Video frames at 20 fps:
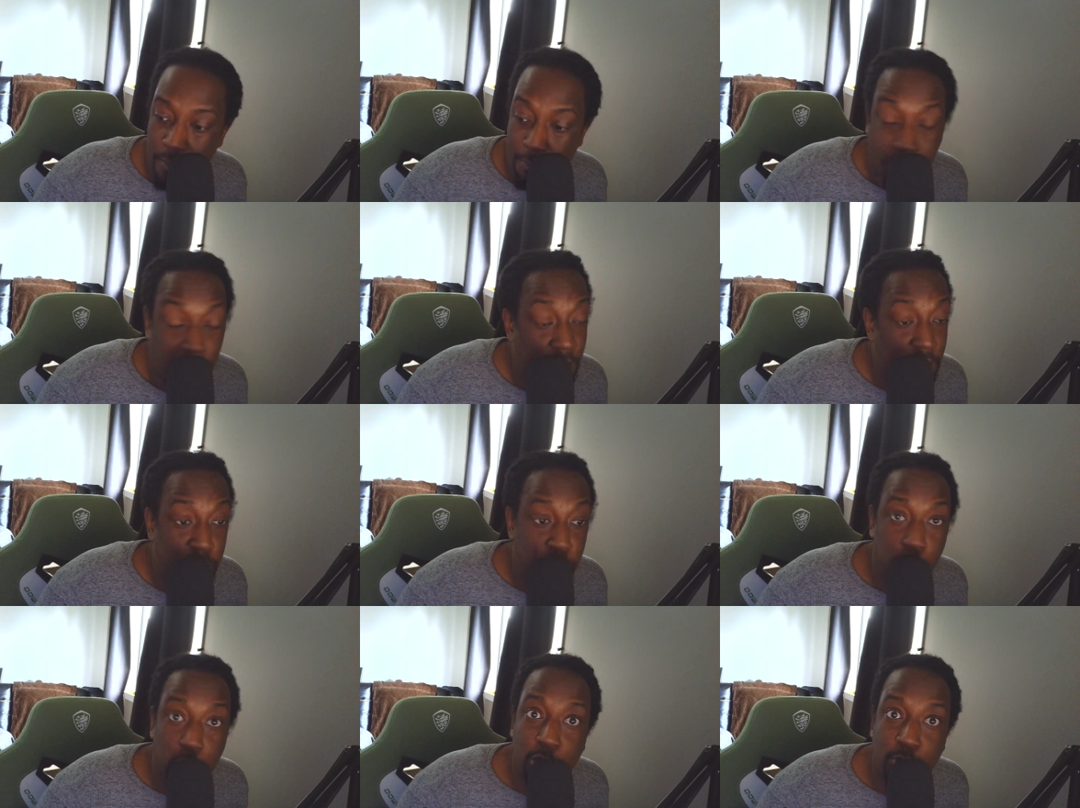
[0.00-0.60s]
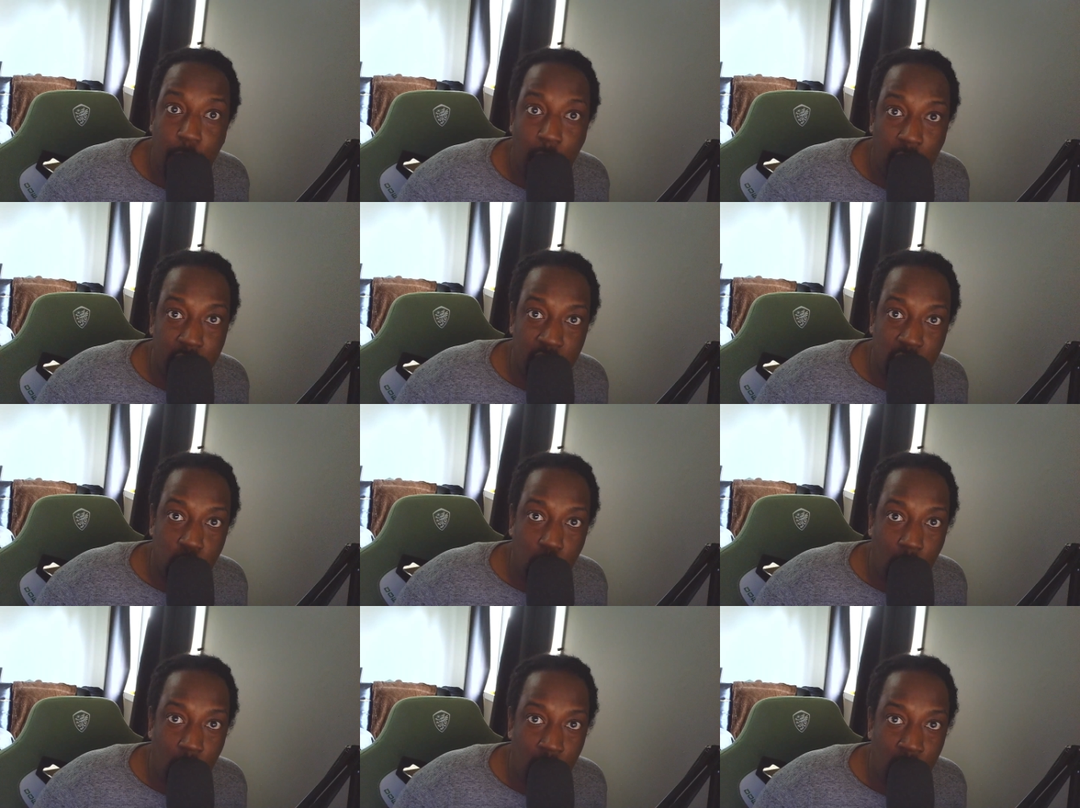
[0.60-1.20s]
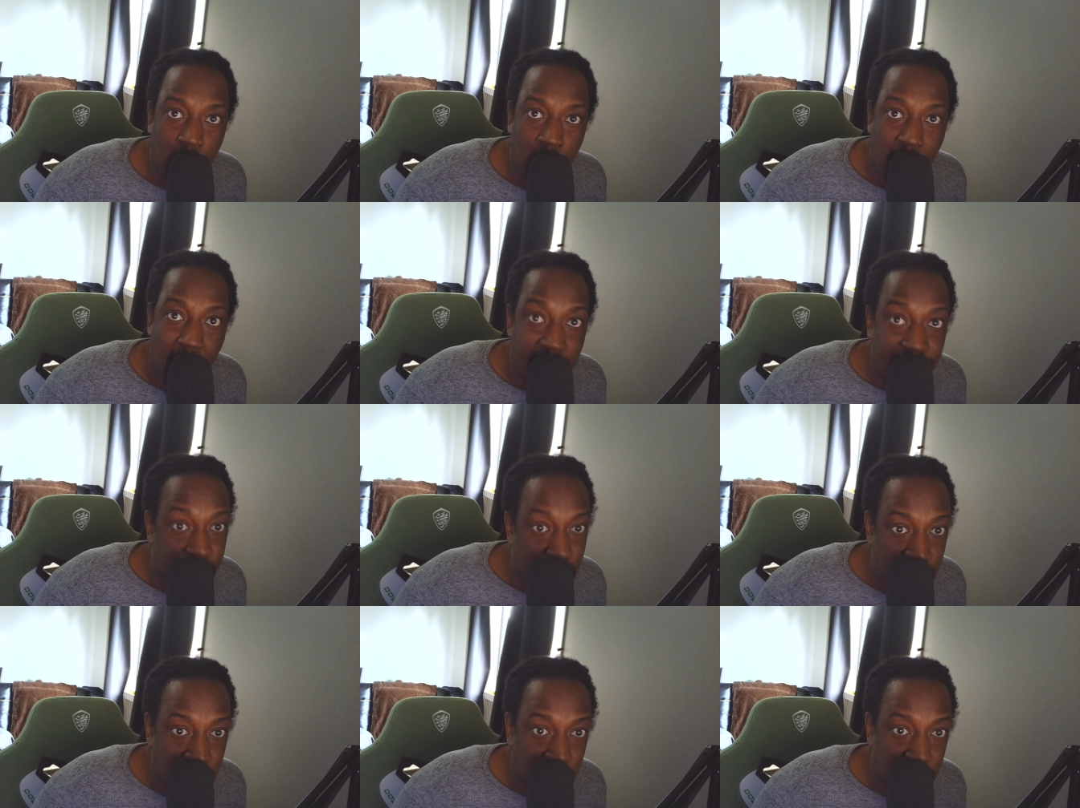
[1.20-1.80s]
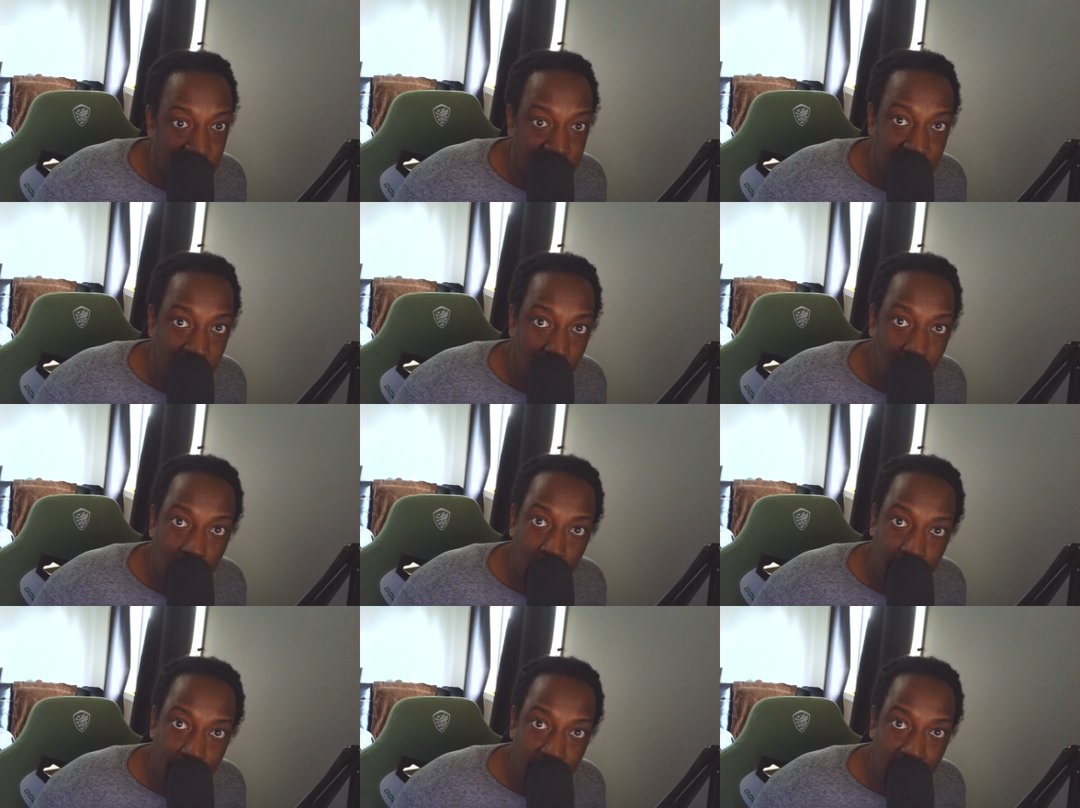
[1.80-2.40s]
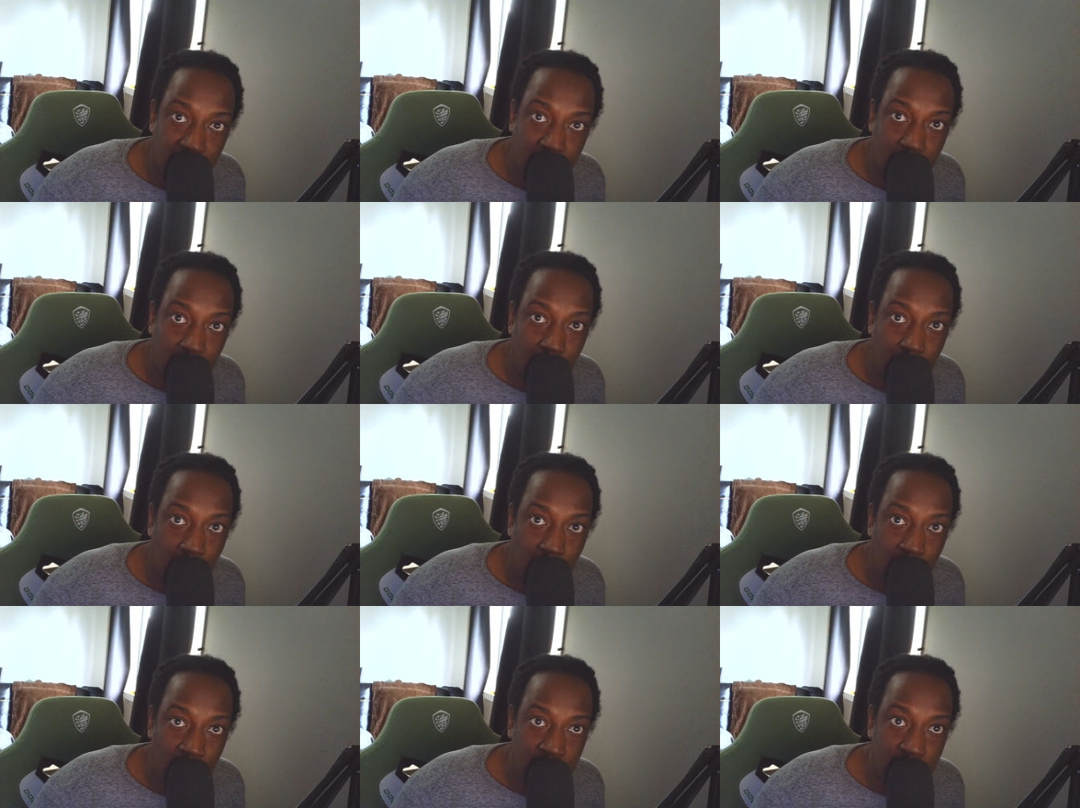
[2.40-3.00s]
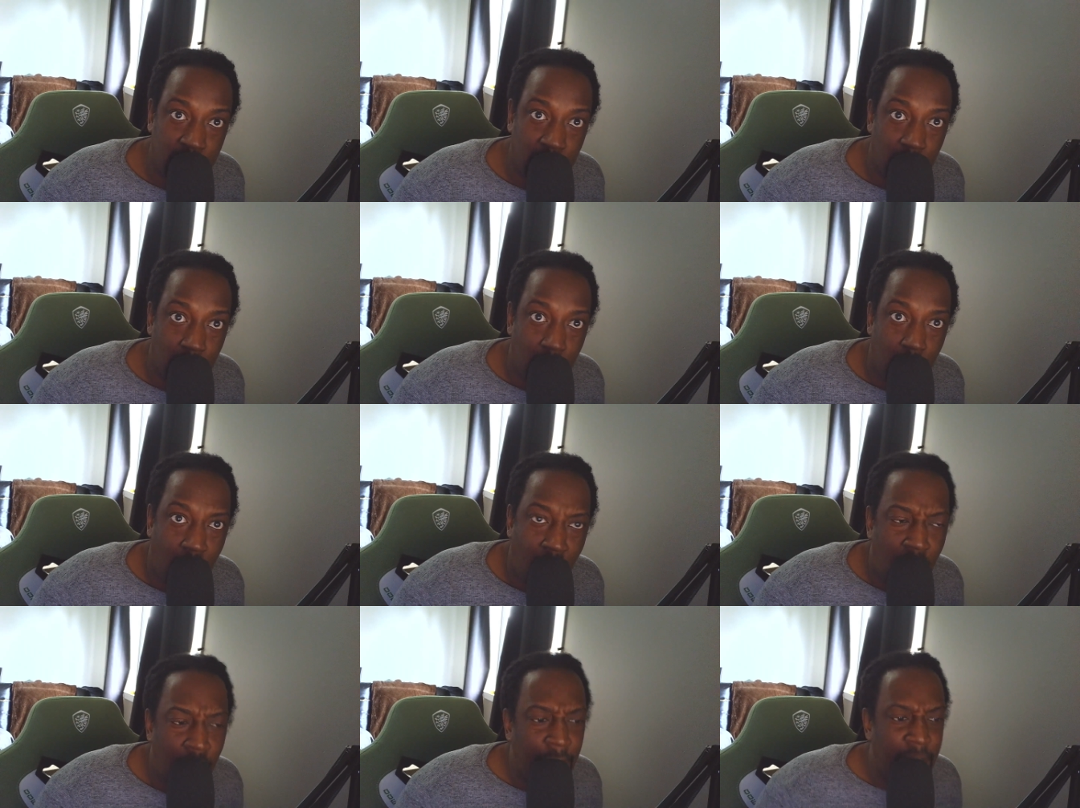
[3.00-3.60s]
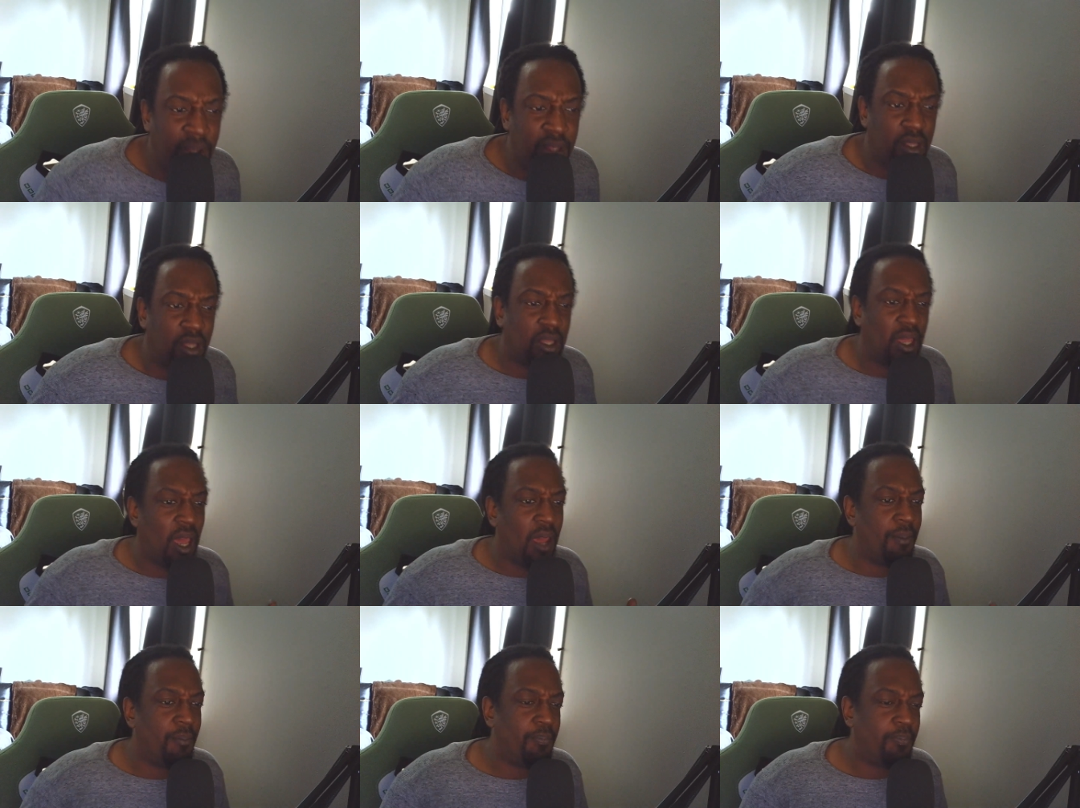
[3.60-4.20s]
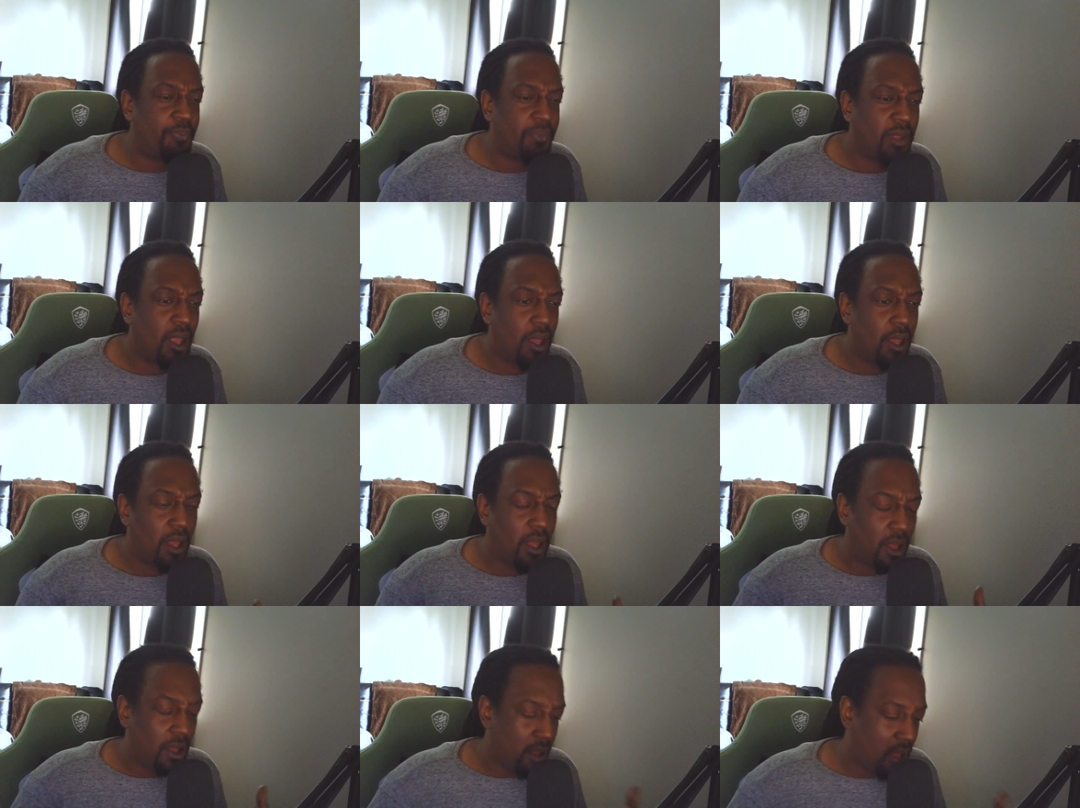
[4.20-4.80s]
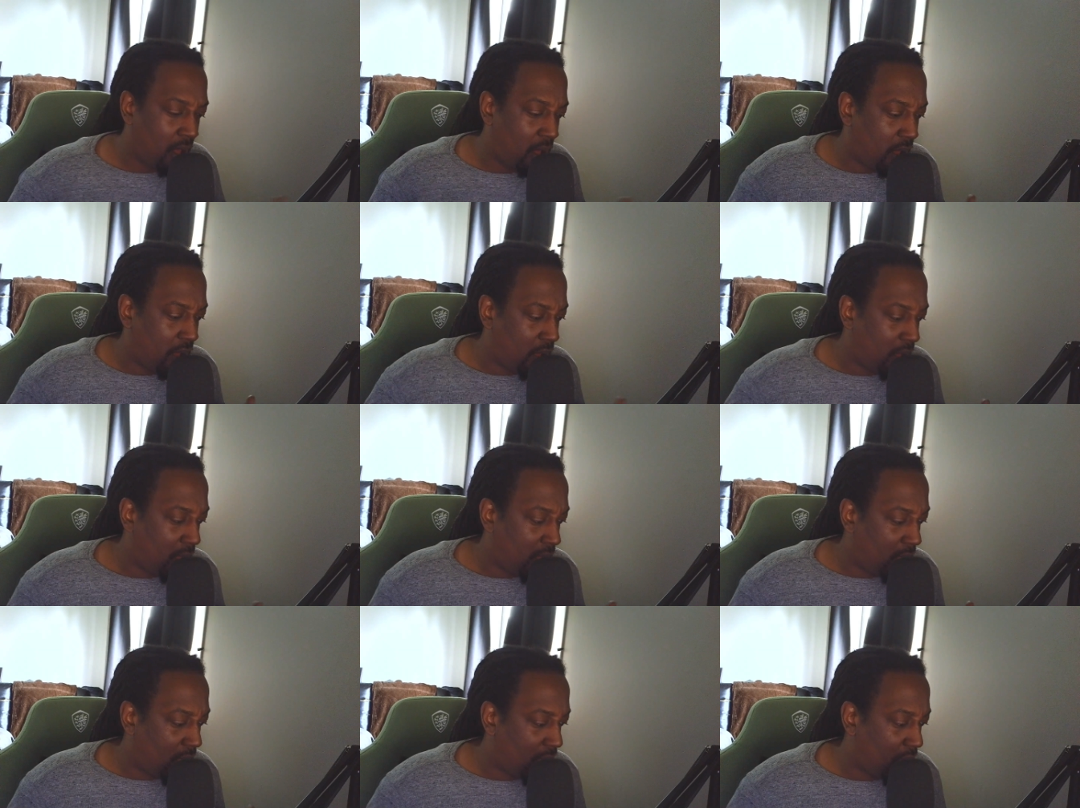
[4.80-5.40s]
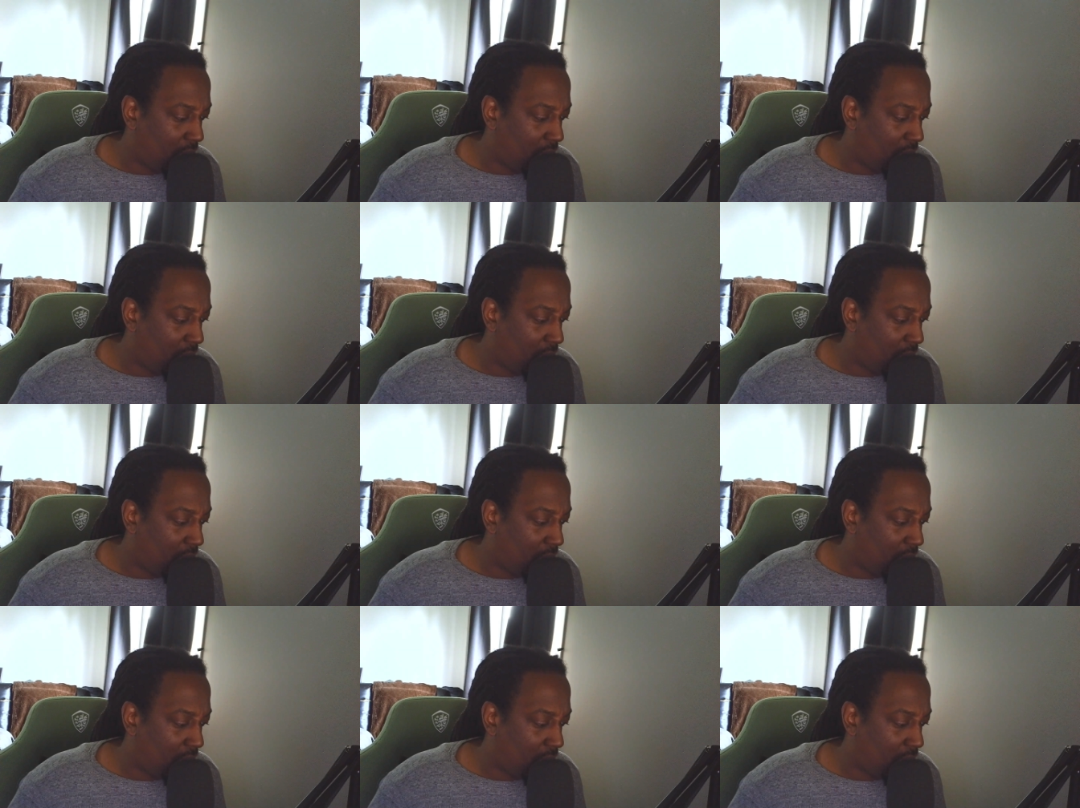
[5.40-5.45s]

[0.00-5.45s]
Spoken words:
Players responded well after taking that heartbreaking loss. Albeit the game uh,